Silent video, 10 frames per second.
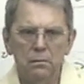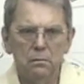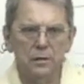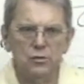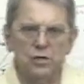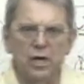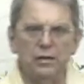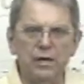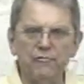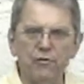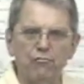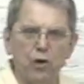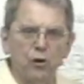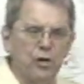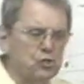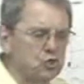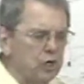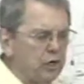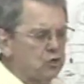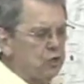They say that for
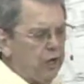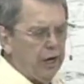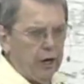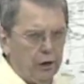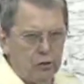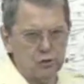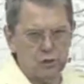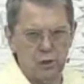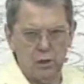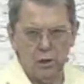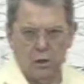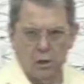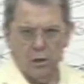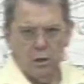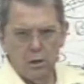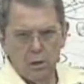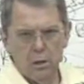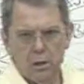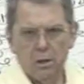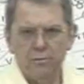36 years
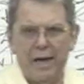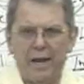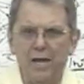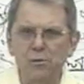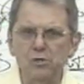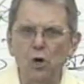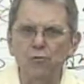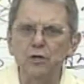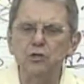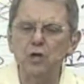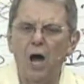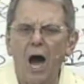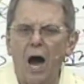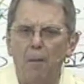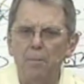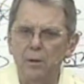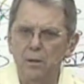that he was on the top